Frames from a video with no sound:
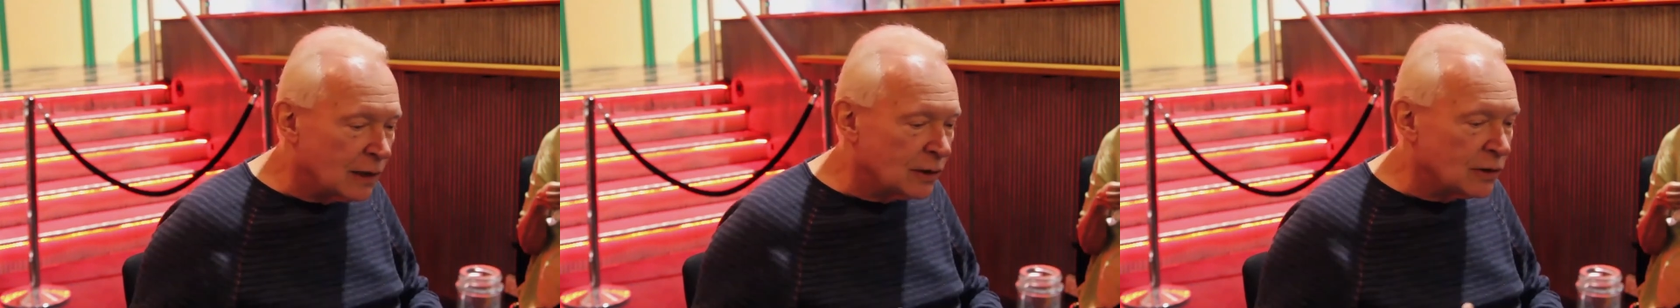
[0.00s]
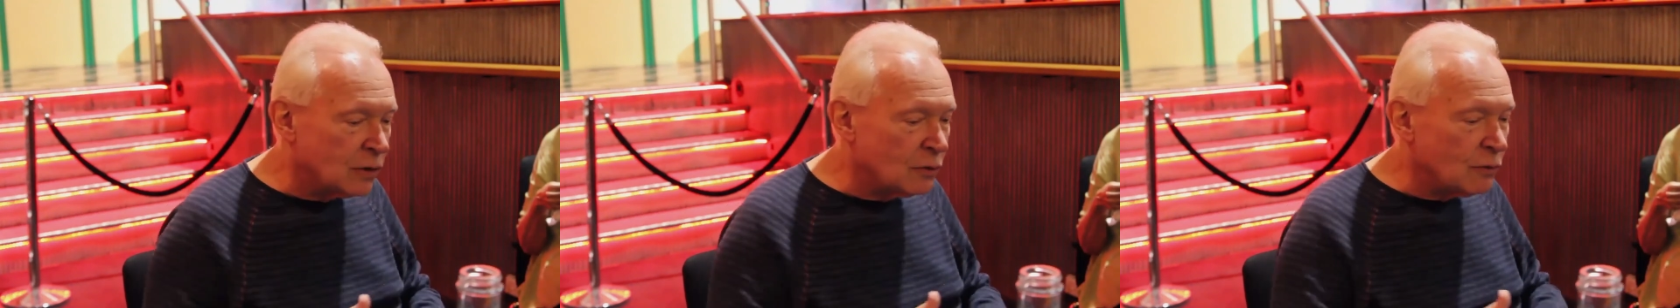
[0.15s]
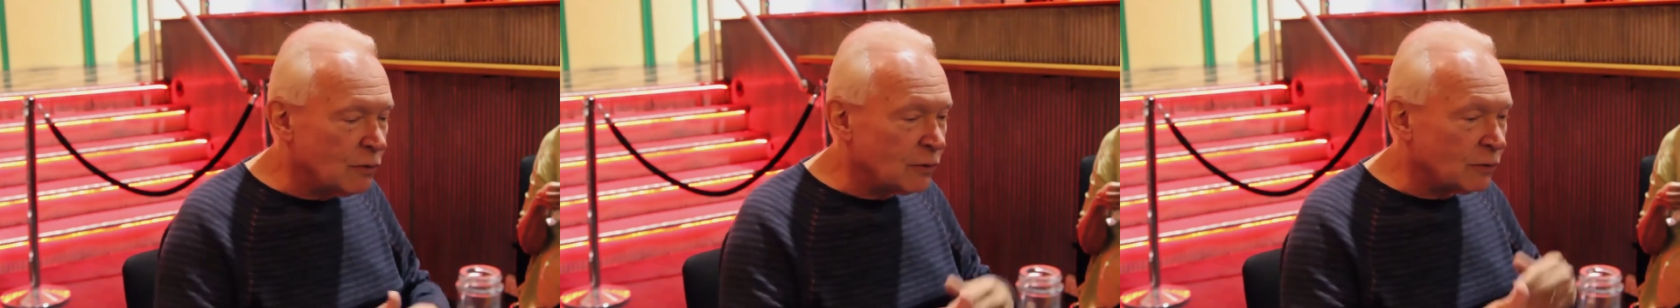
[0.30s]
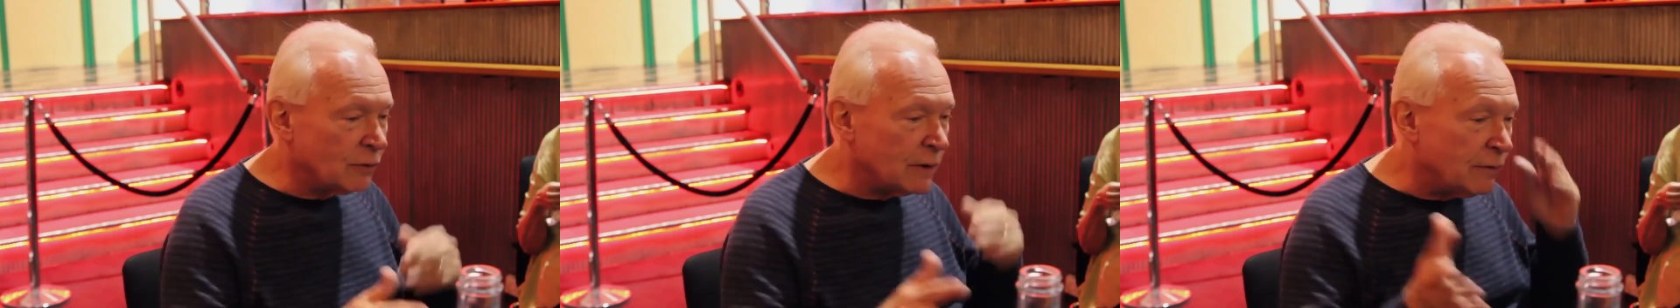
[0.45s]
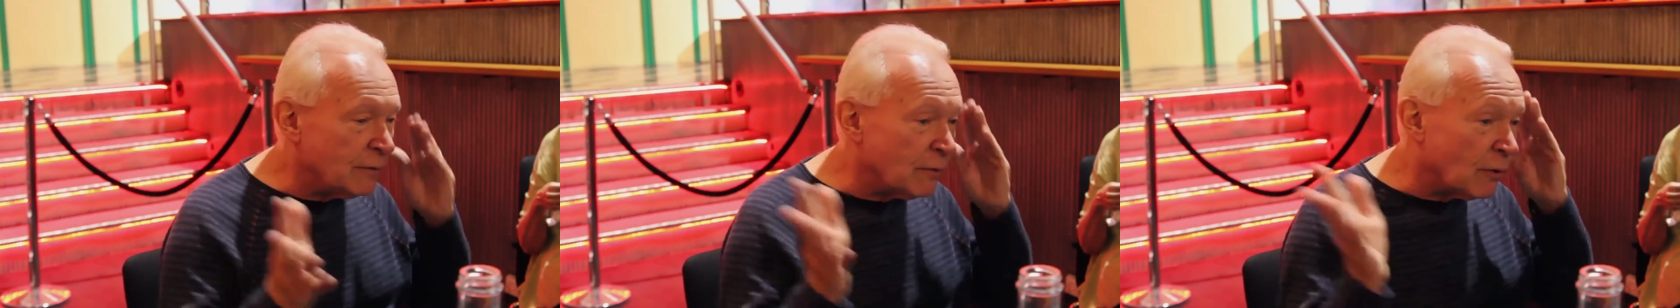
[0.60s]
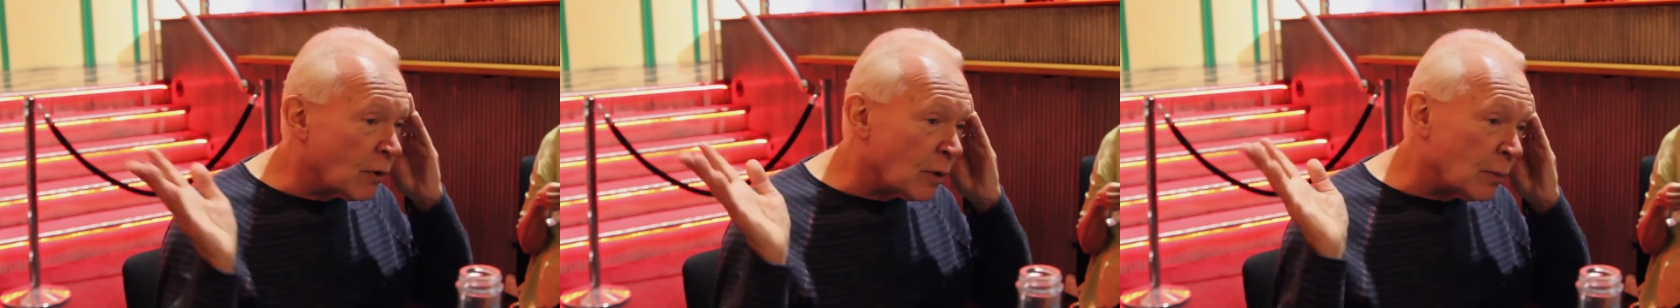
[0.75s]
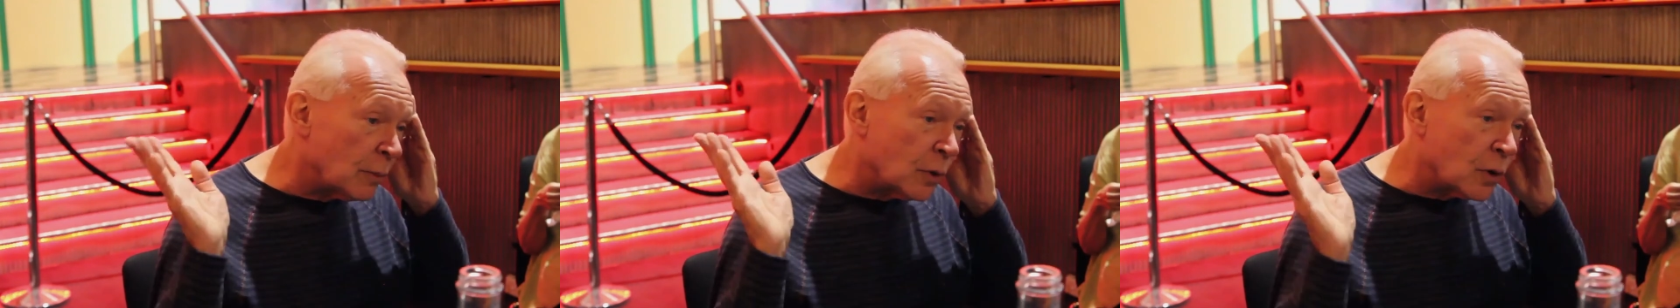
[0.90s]
two, three,
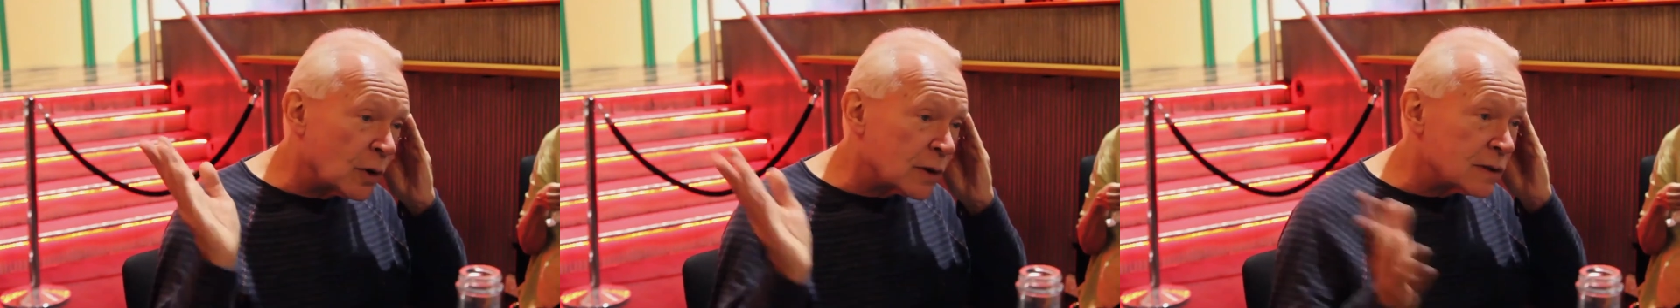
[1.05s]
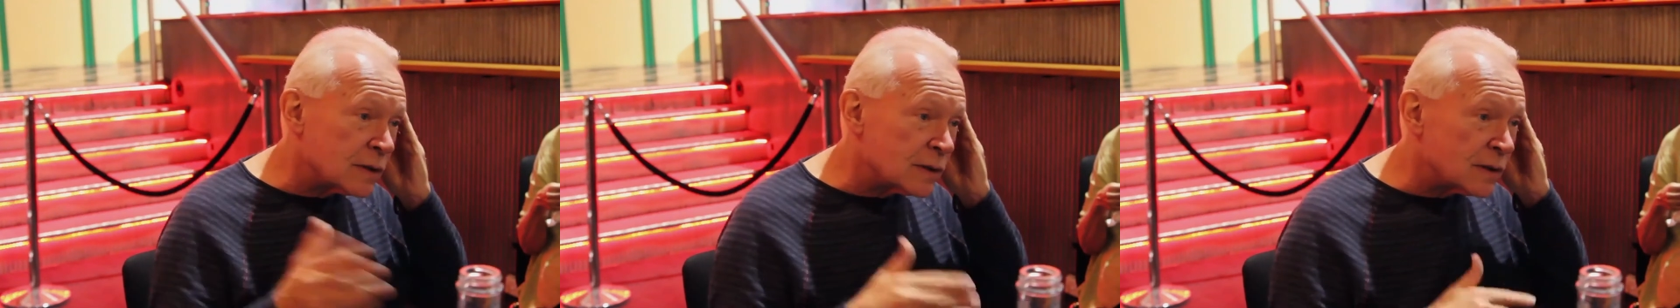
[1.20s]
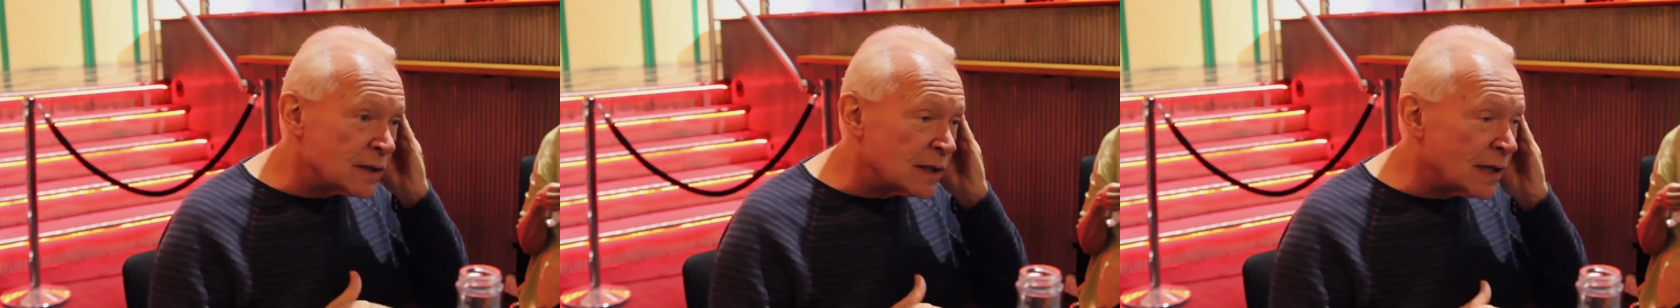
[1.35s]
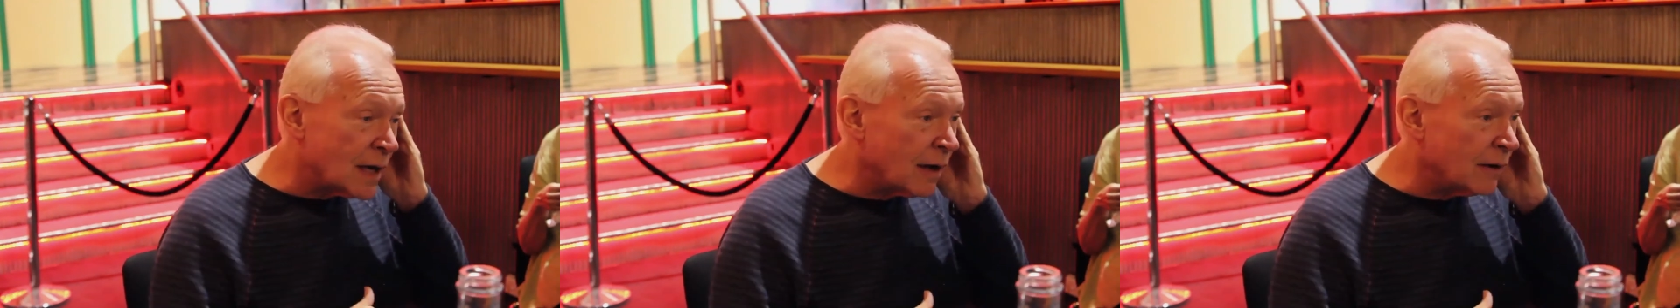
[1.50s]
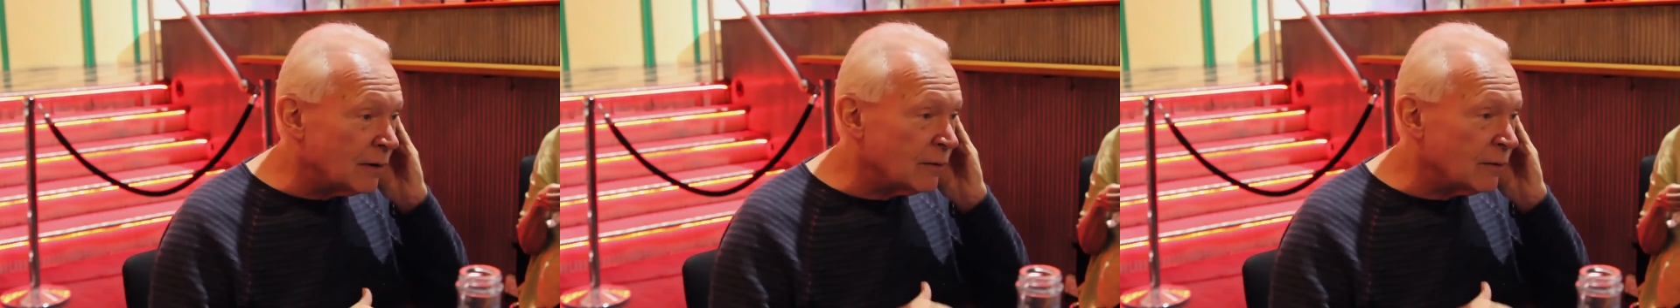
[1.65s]
four books, and see how